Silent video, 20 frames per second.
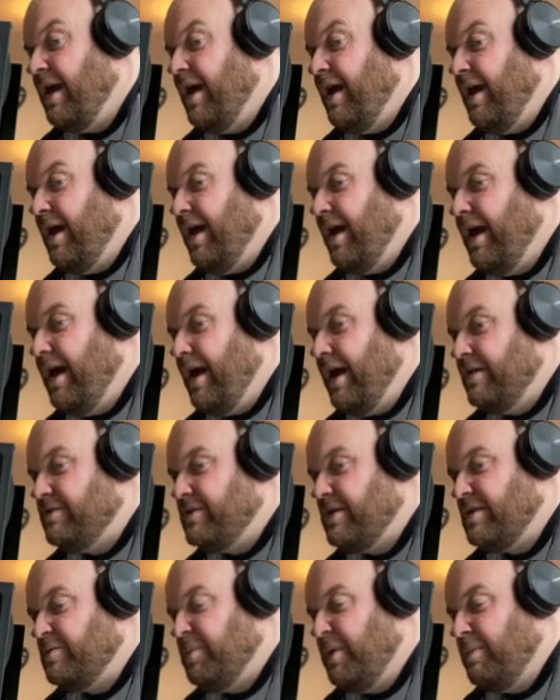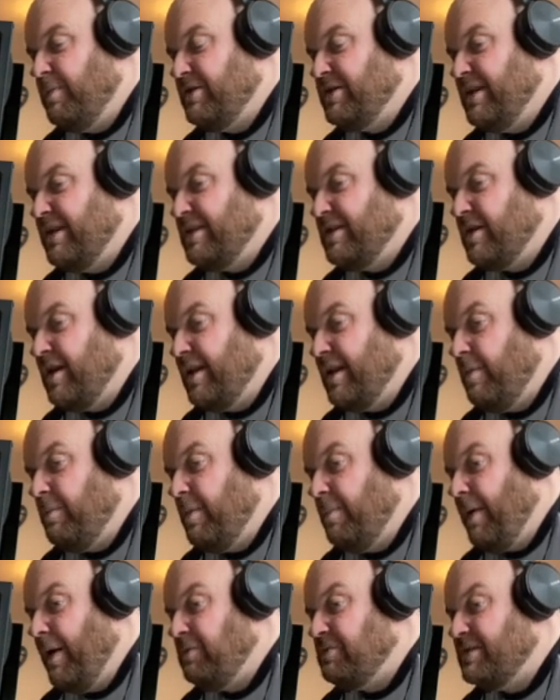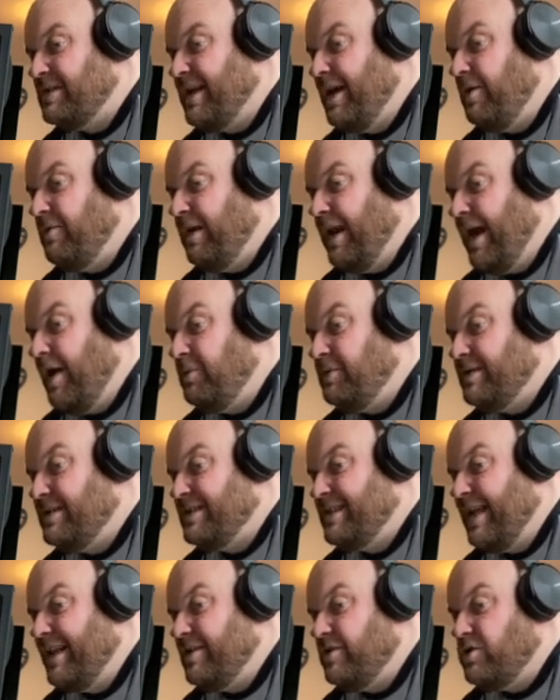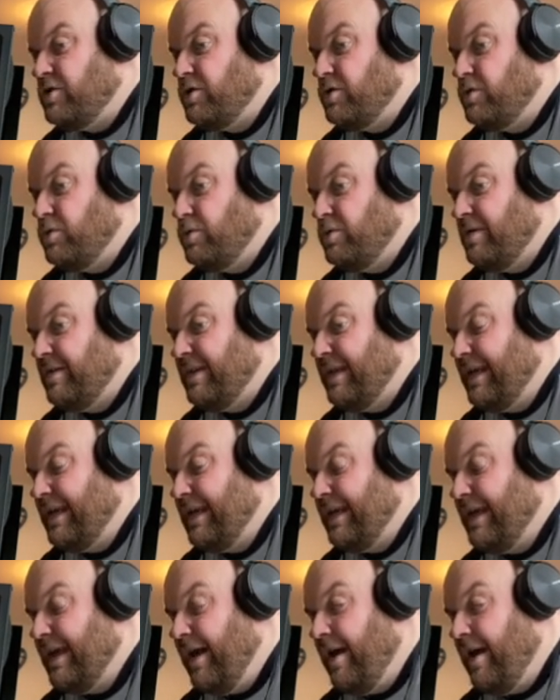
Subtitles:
So that's pretty much it. That'll be bounced down now and sent to the